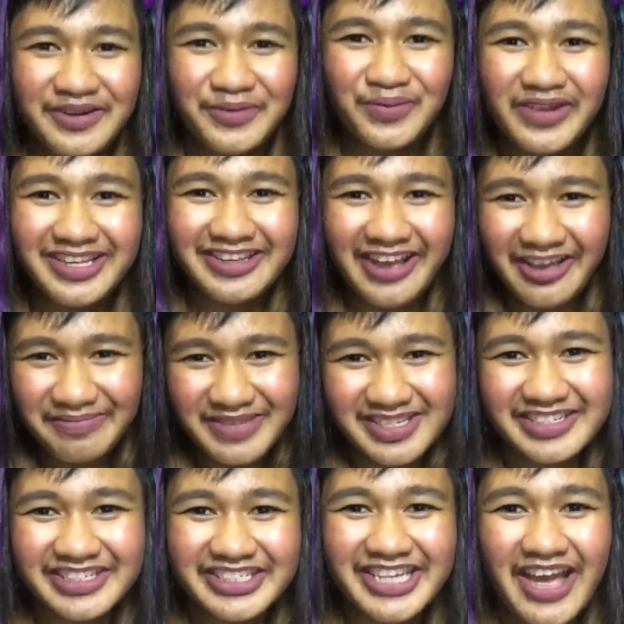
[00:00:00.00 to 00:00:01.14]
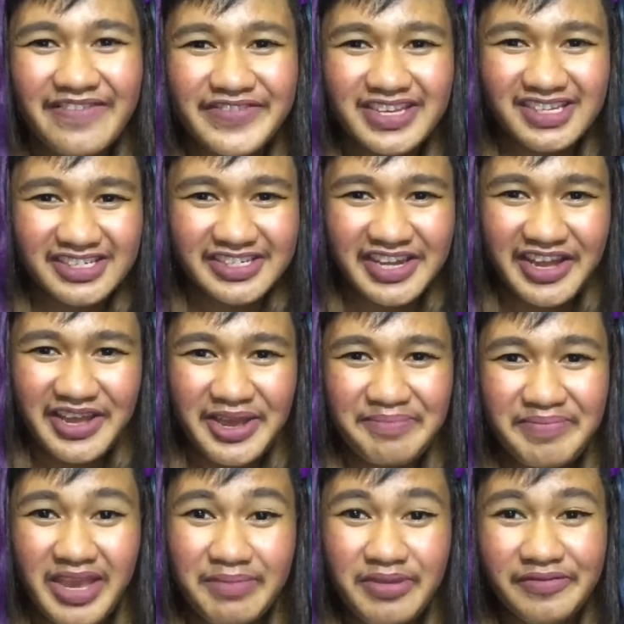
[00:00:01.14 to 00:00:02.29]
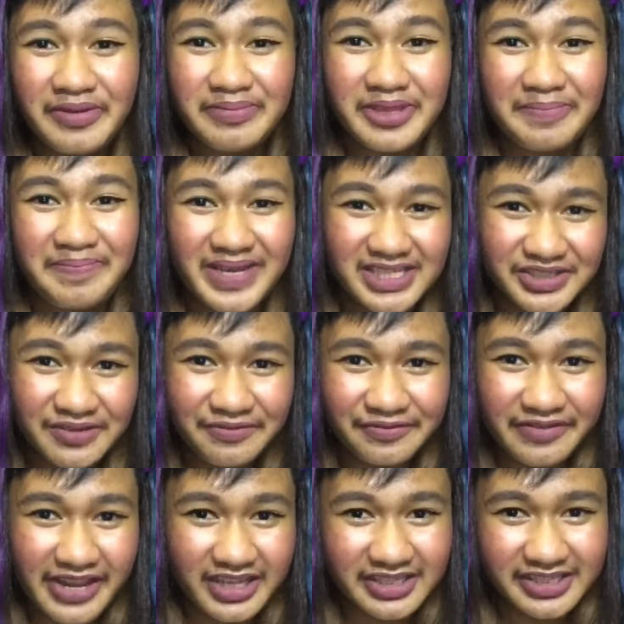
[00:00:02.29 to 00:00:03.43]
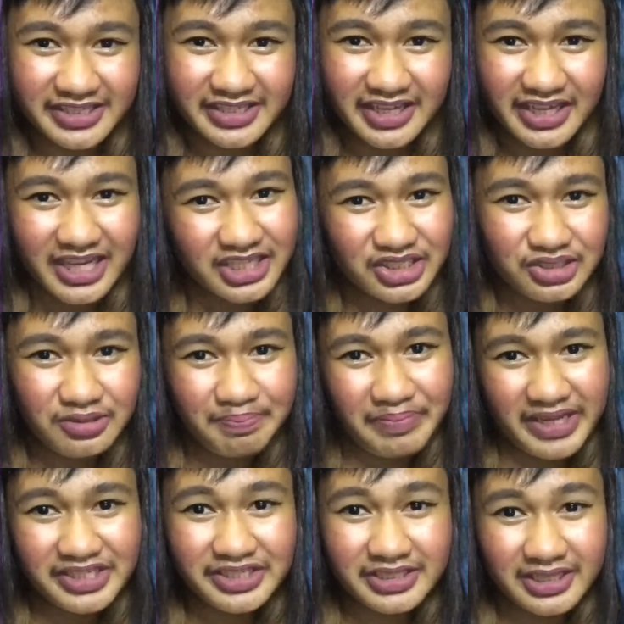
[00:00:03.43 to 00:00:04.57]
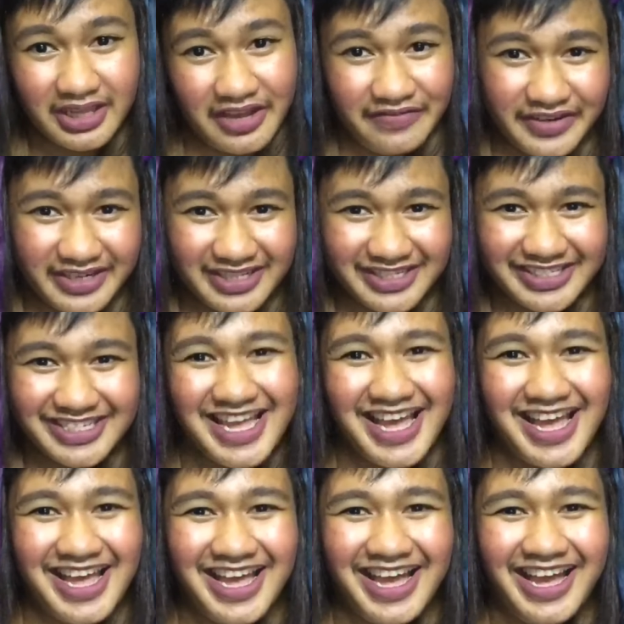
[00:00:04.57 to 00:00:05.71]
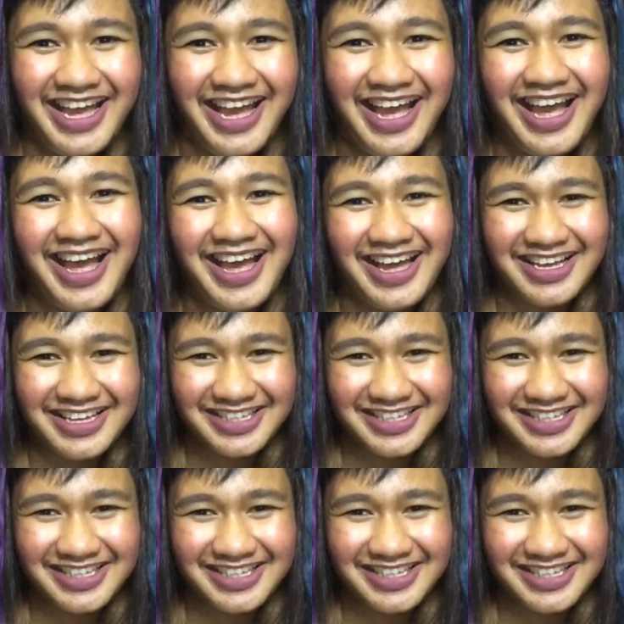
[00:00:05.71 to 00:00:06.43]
Why not, Mr. Chavez? Maybe from the best of friends to the best lovers, ha ha ha.